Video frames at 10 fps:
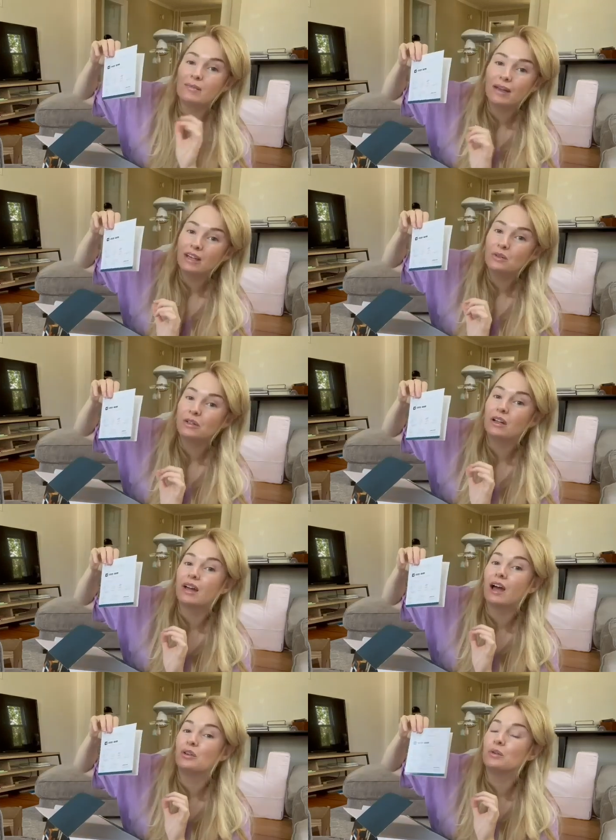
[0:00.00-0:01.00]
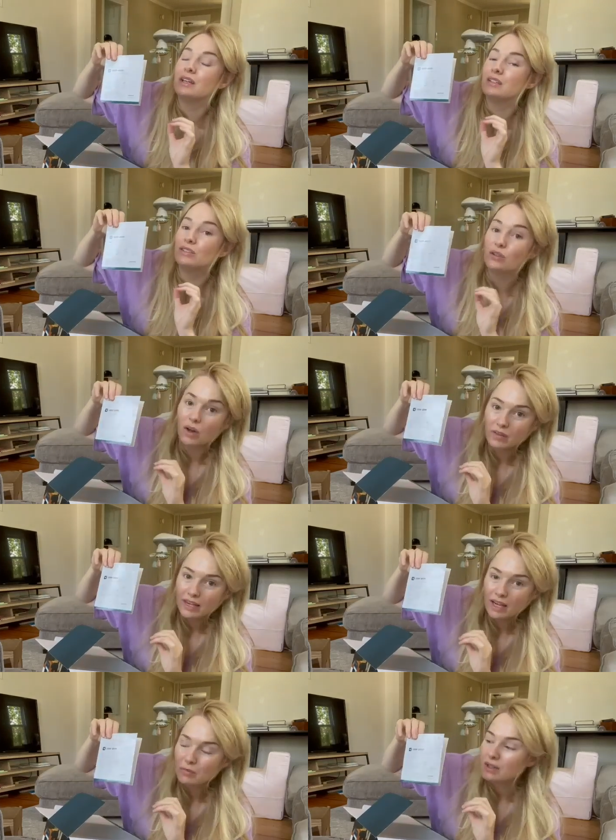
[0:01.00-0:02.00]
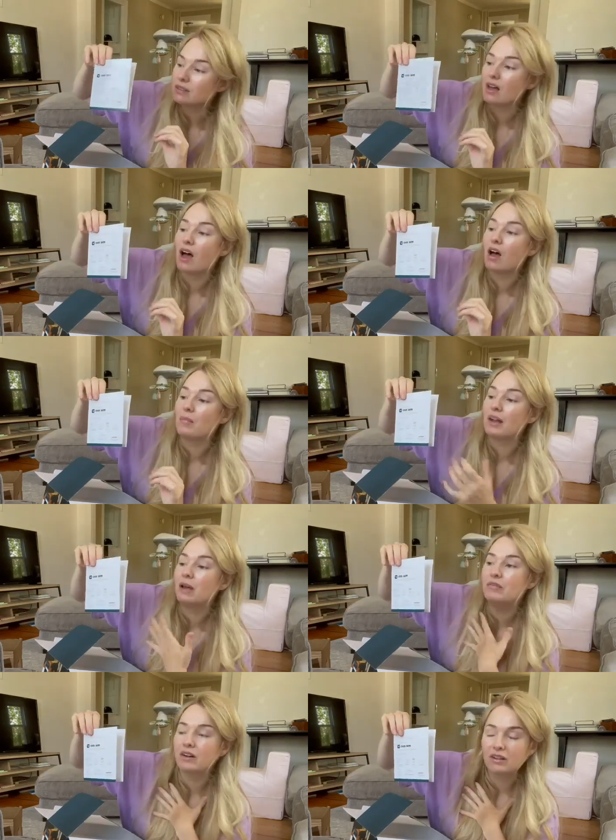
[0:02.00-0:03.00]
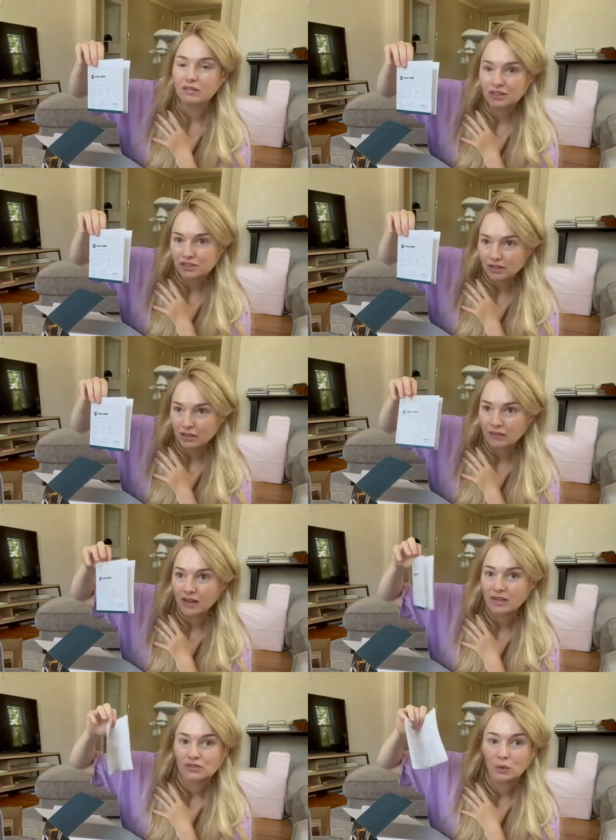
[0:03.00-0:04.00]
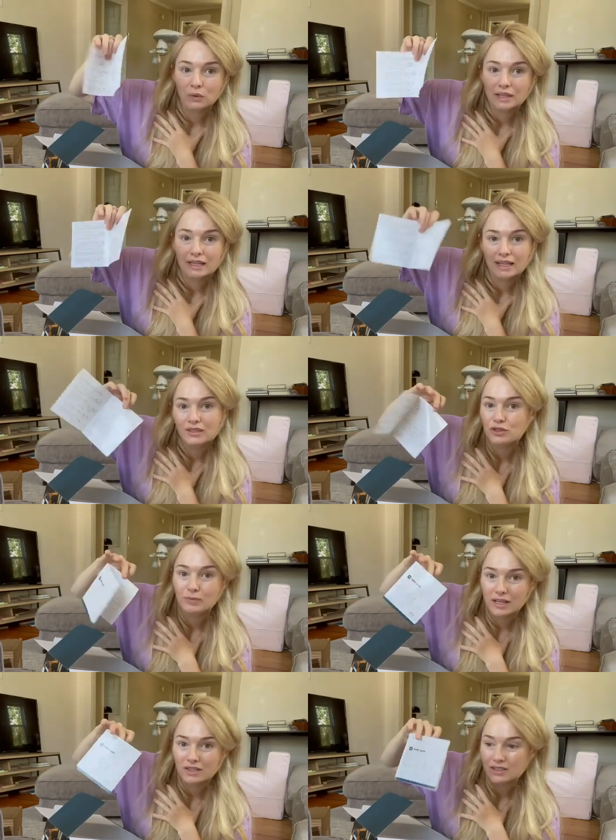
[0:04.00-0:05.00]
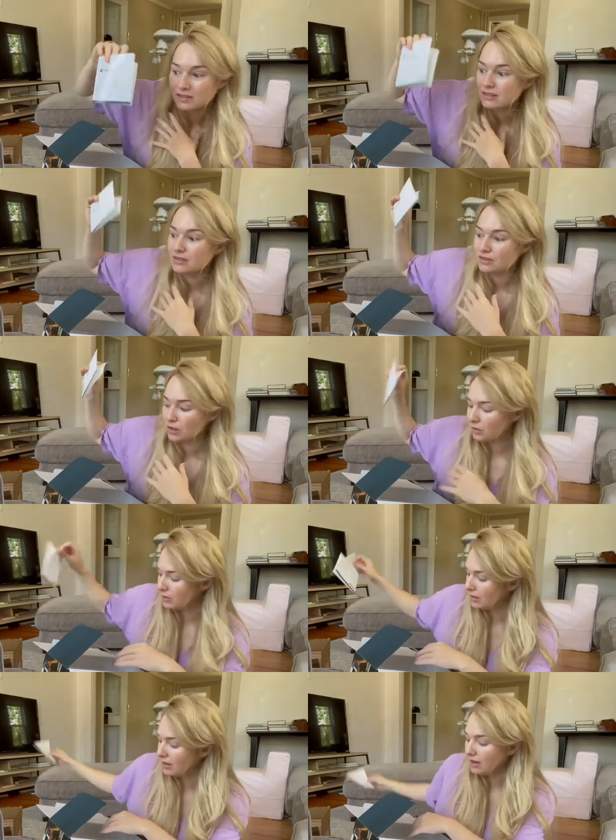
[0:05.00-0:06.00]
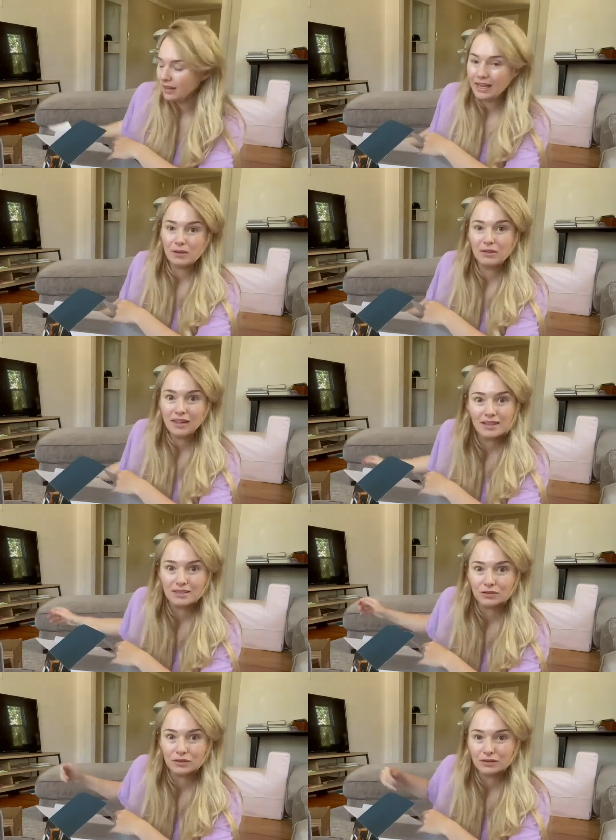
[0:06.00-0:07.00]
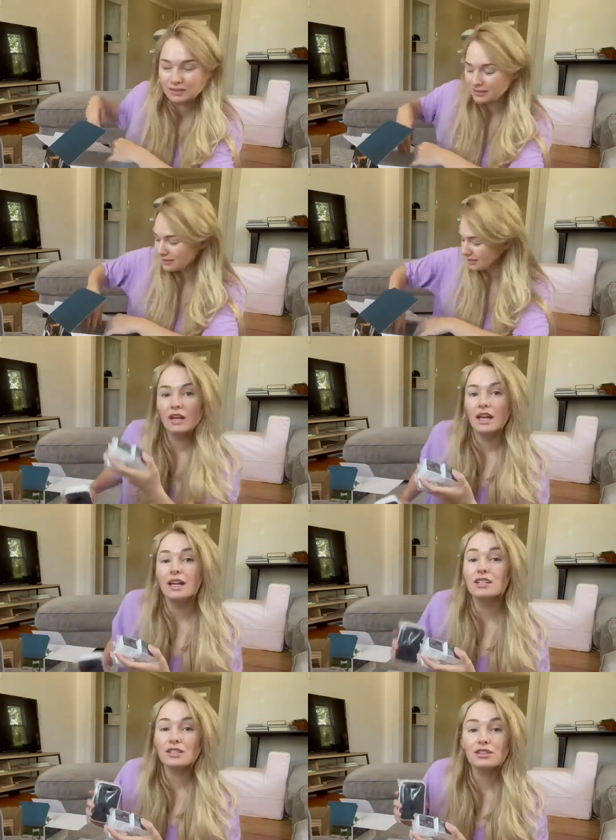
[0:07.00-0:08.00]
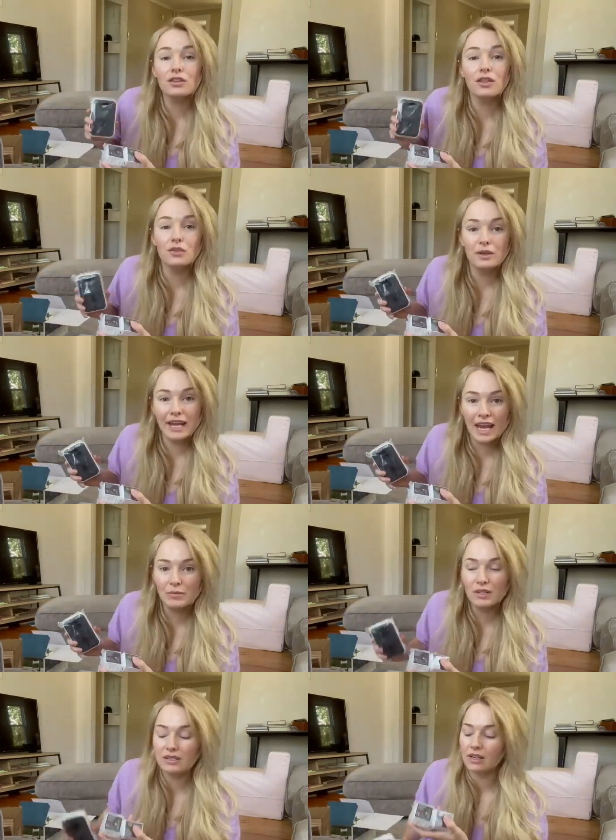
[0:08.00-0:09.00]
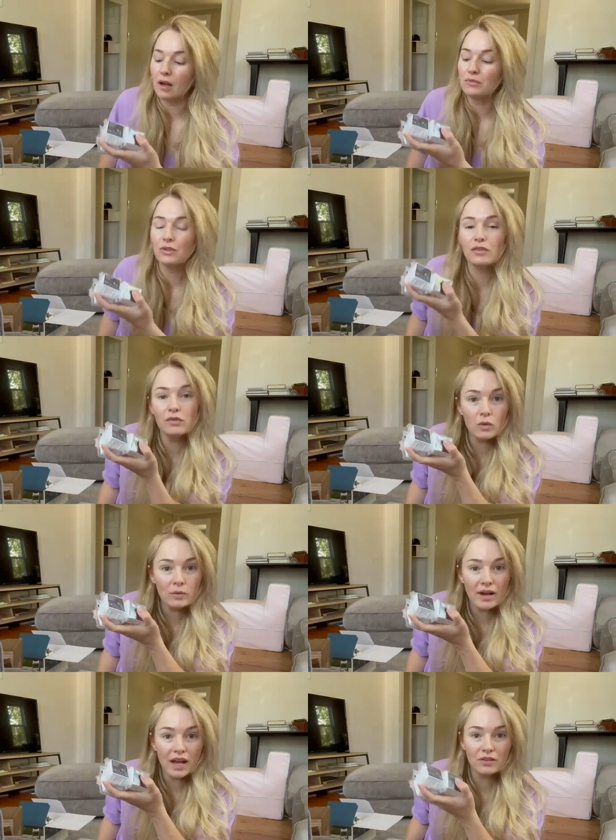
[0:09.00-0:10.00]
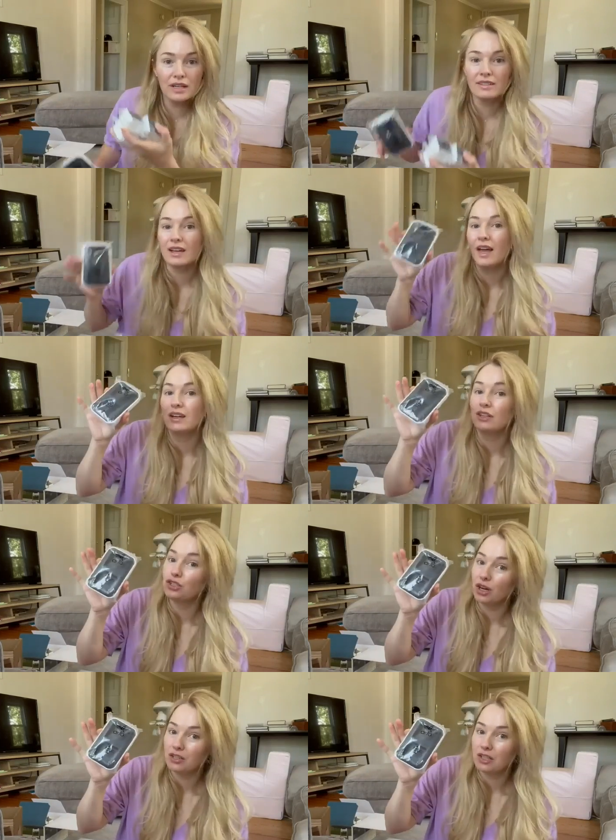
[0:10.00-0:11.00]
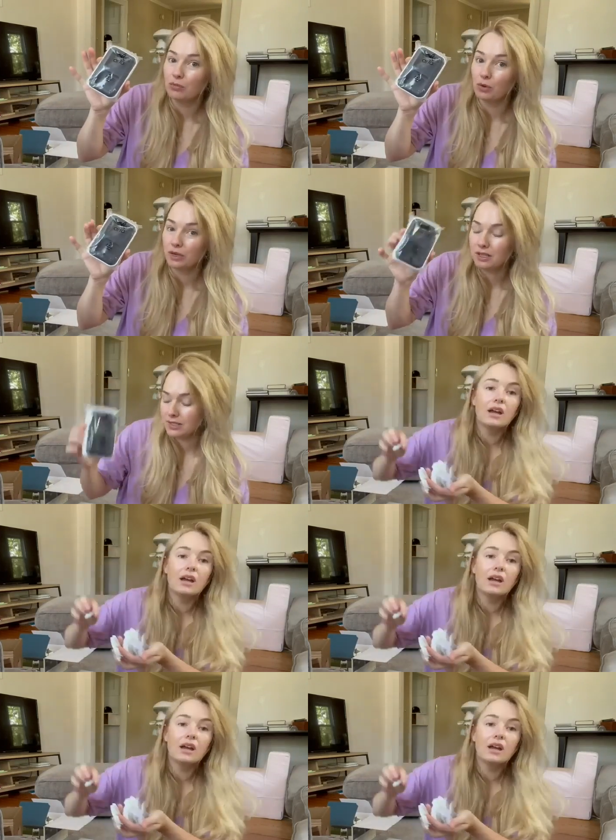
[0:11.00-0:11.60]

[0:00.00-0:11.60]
the manual on how to install the cameras. And I'm very reassured that it's only like 2 pages, so it can't be that difficult. In addition to the 3 cameras, it comes with 4 batteries and a charging port.